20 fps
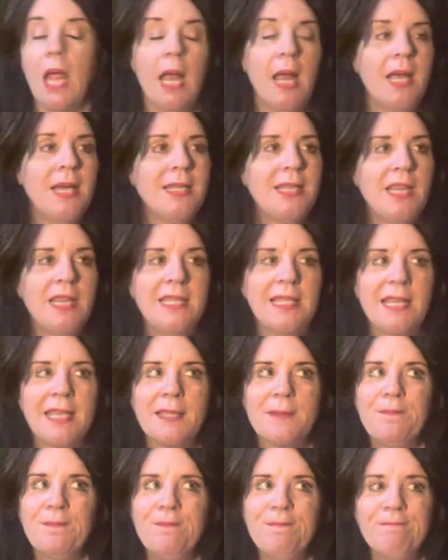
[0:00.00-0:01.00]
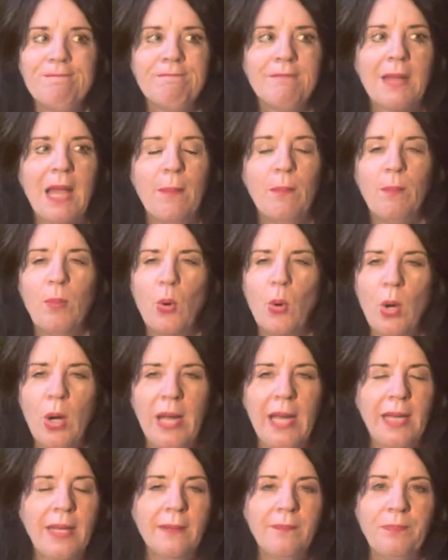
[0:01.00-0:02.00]
he, he says,
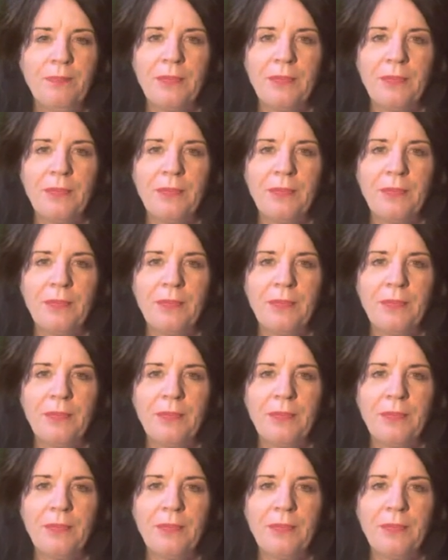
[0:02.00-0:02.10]
boy,